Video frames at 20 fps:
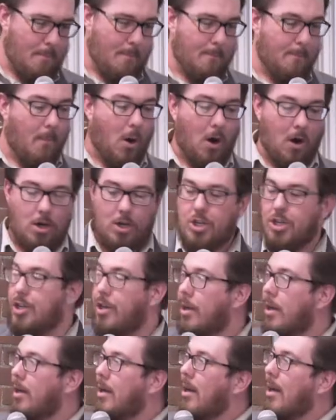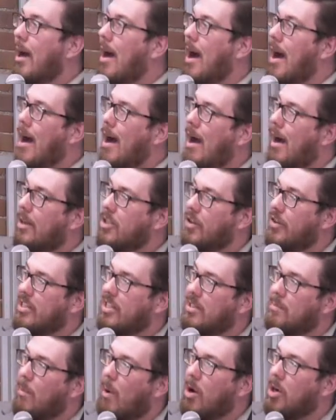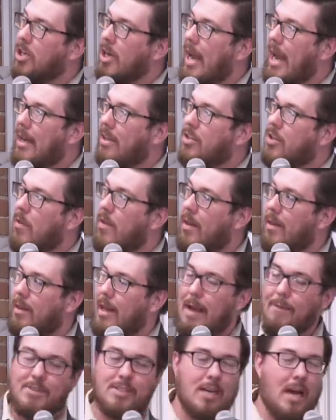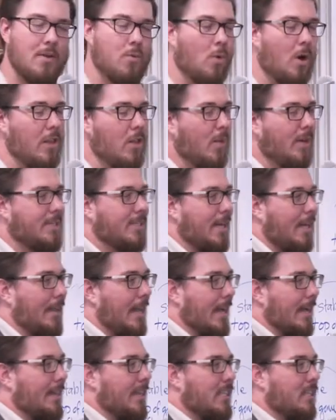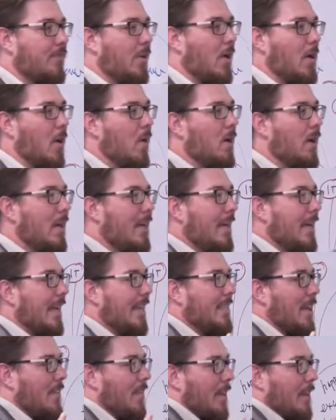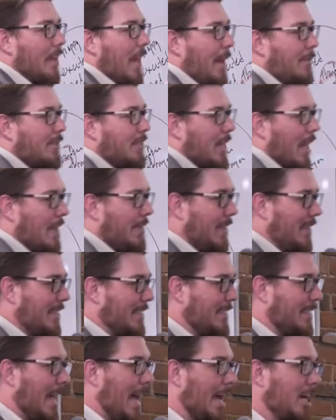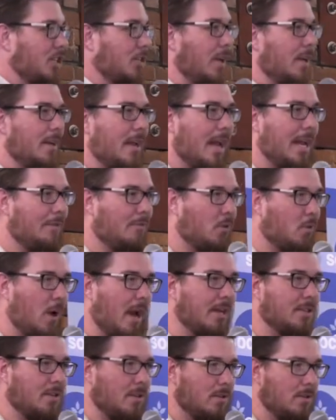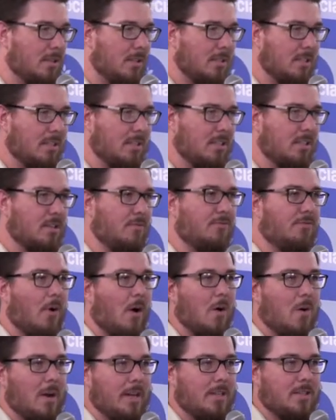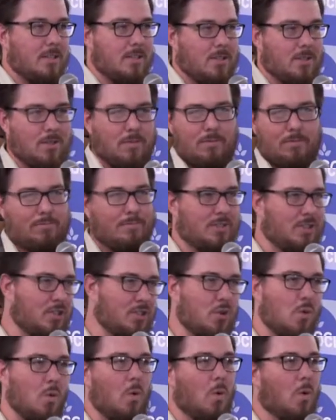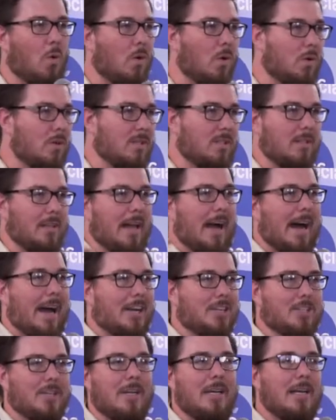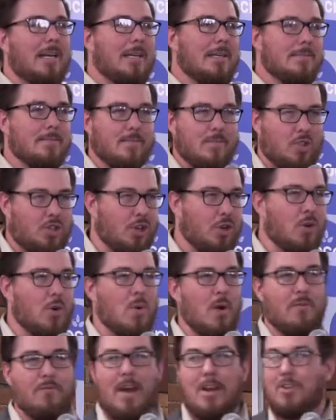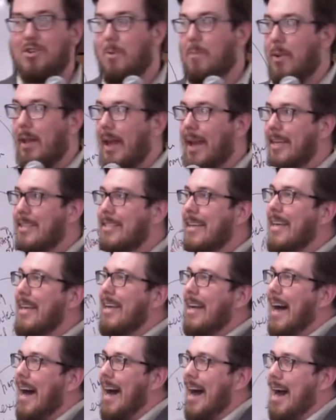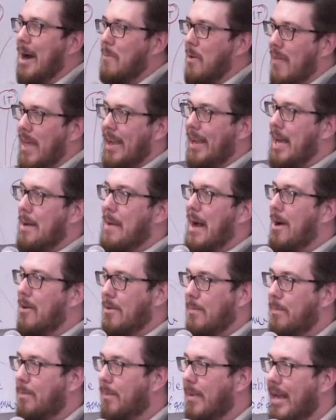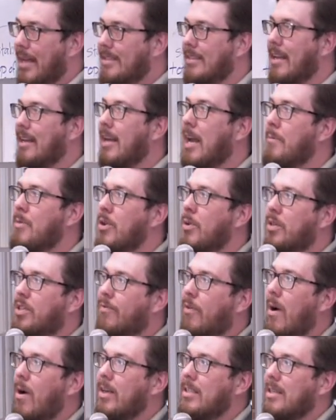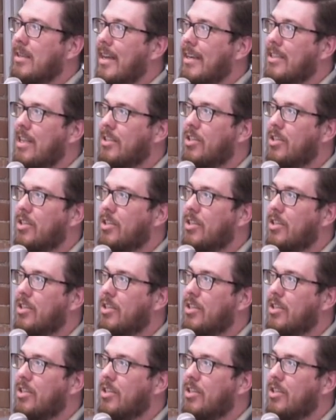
March. Uh, so this is March 8th. So the left side, one of the reasons I like this photo is on the left side, this is actually native grazers. This is a safari school slash zoo adventure place uh, where they come out and kids can come do safaris and things.